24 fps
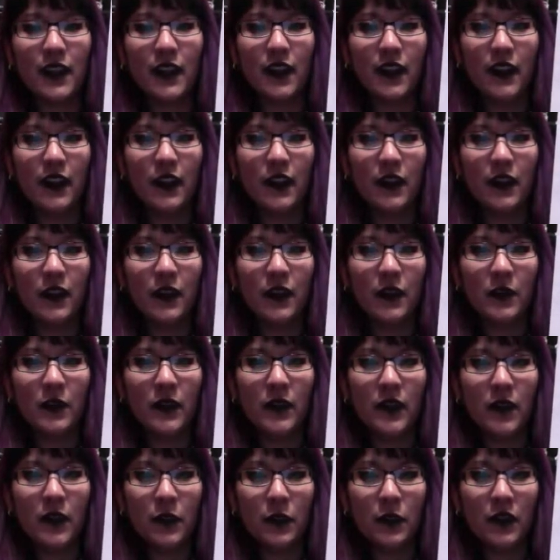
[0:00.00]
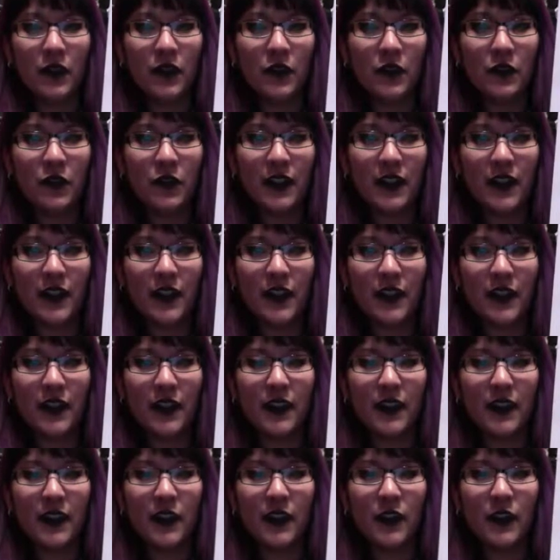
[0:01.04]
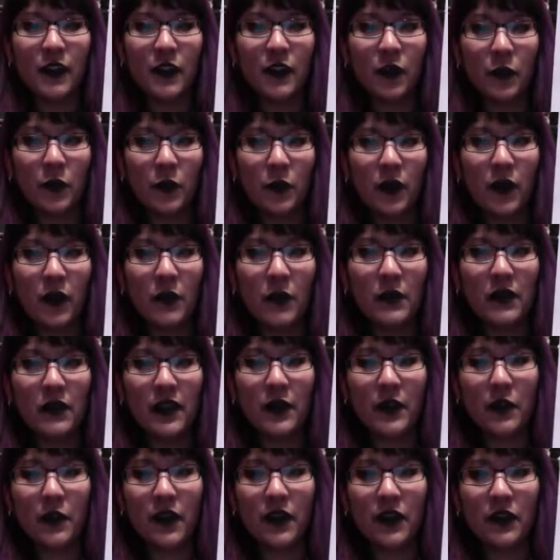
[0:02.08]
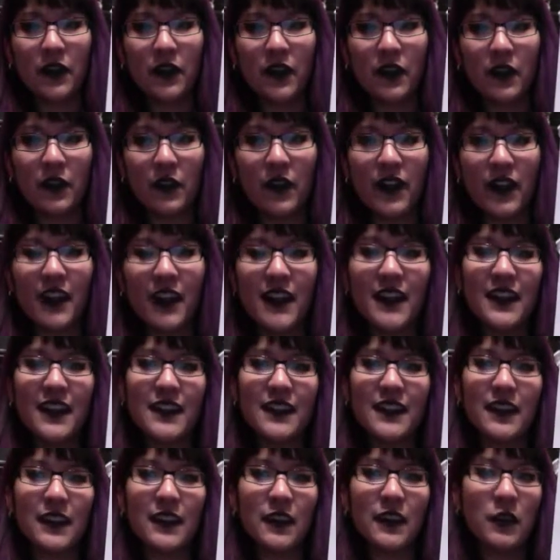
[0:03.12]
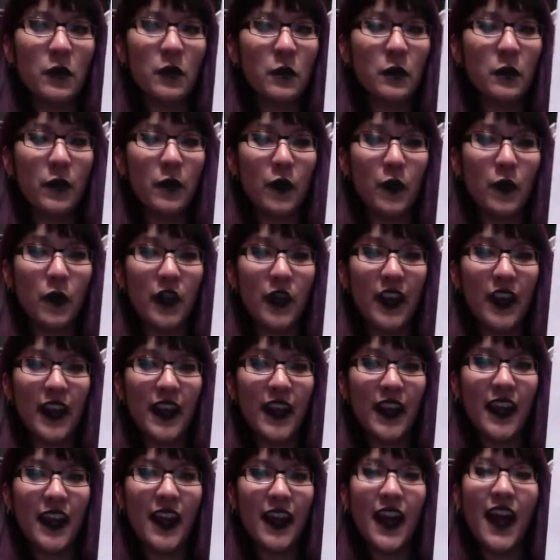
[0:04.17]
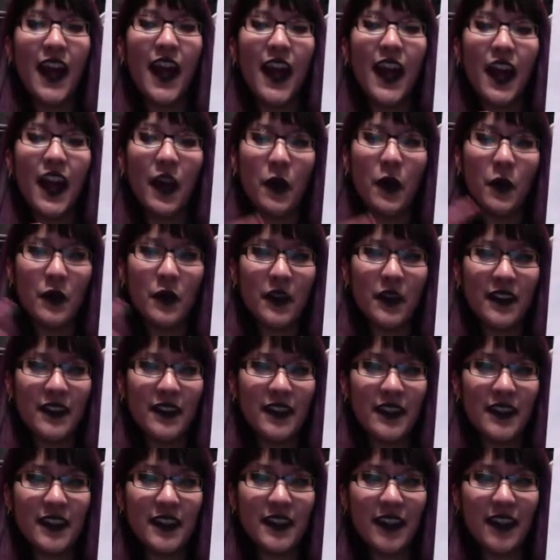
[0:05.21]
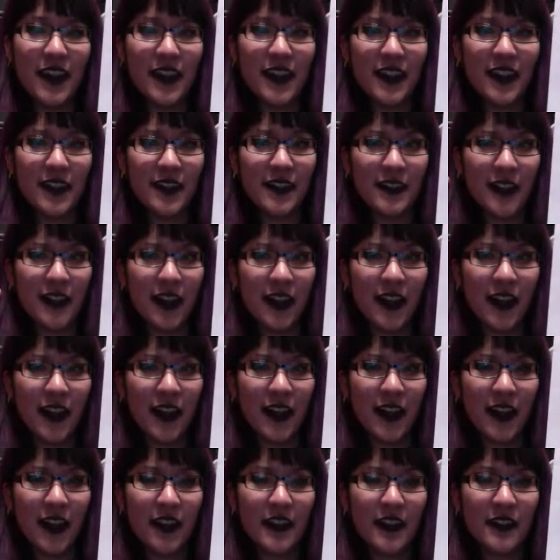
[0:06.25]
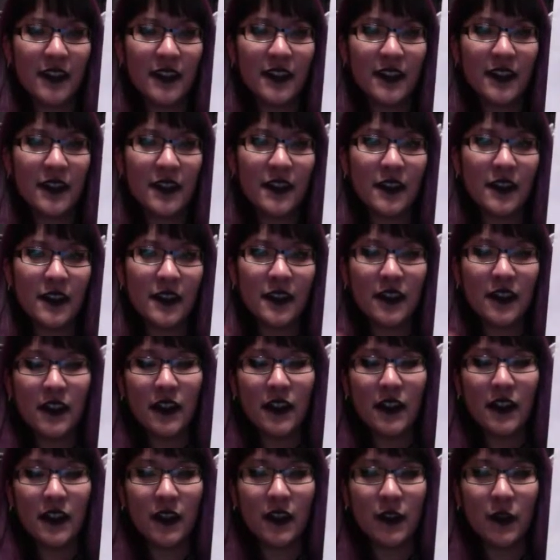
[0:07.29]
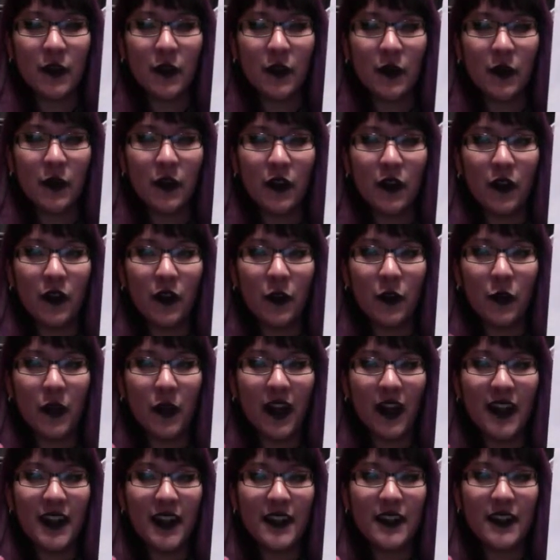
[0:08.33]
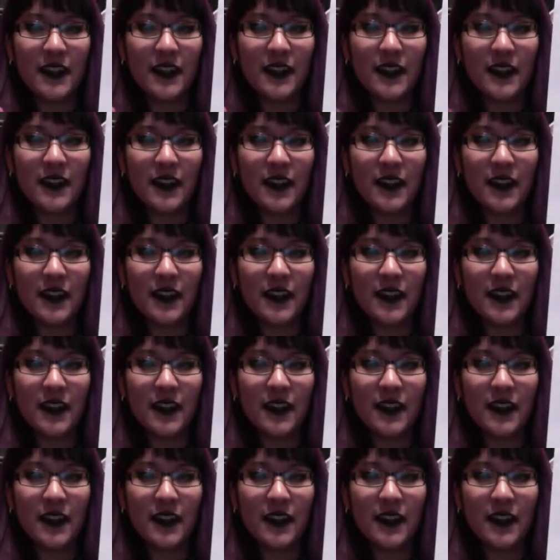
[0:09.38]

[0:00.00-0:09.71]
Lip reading: And you're probably wondering, okay, he's a little boy. How is it that his eyes, you know, are white?